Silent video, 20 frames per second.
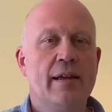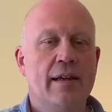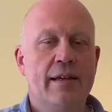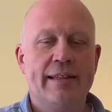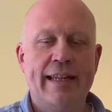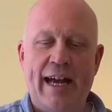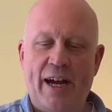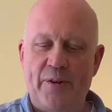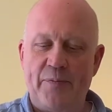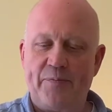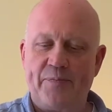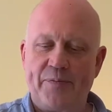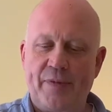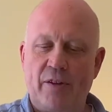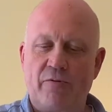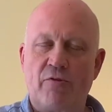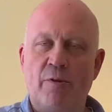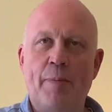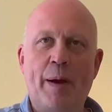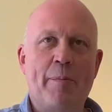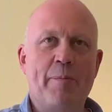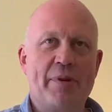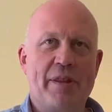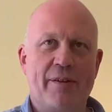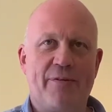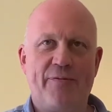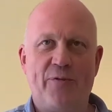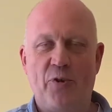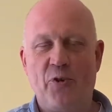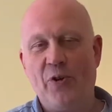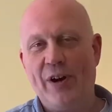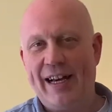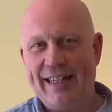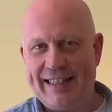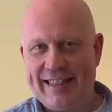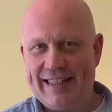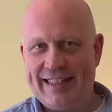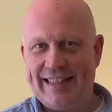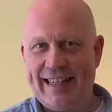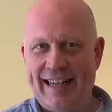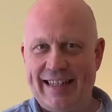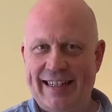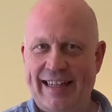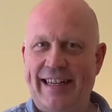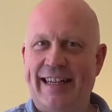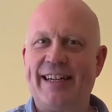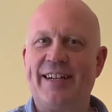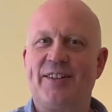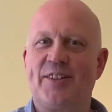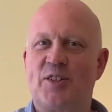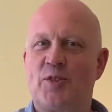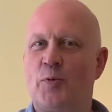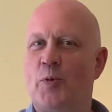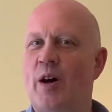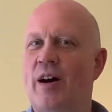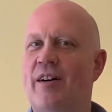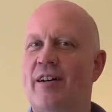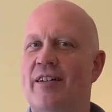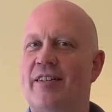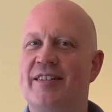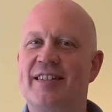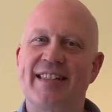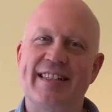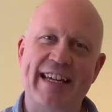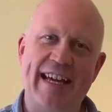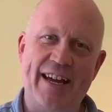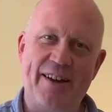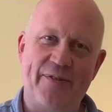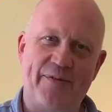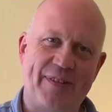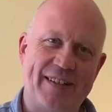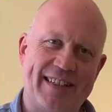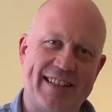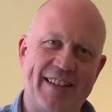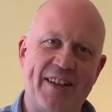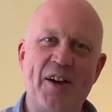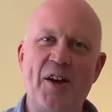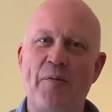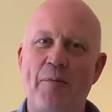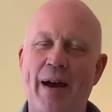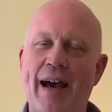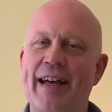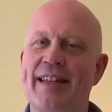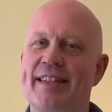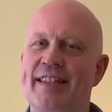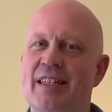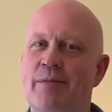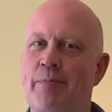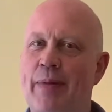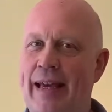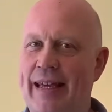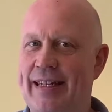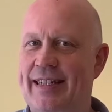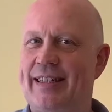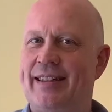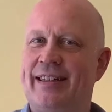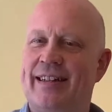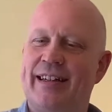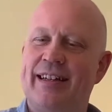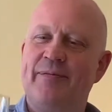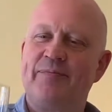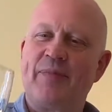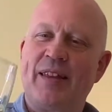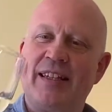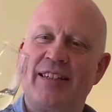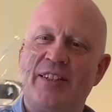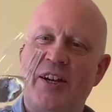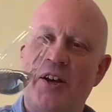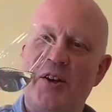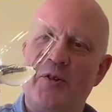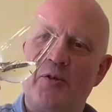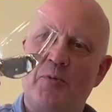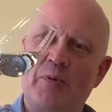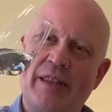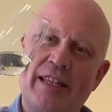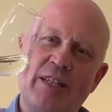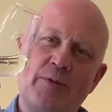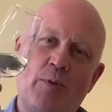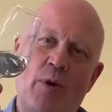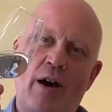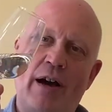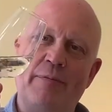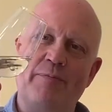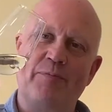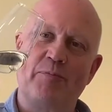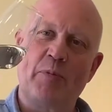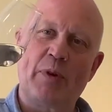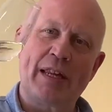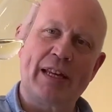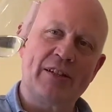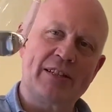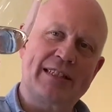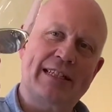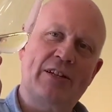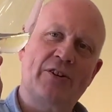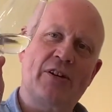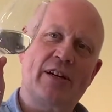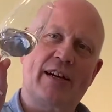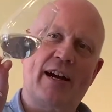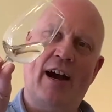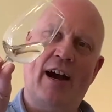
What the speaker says: Now, remember the 4 S's technique: swirl, sniff, slurp and spit. So with this wine, we're going to literally look at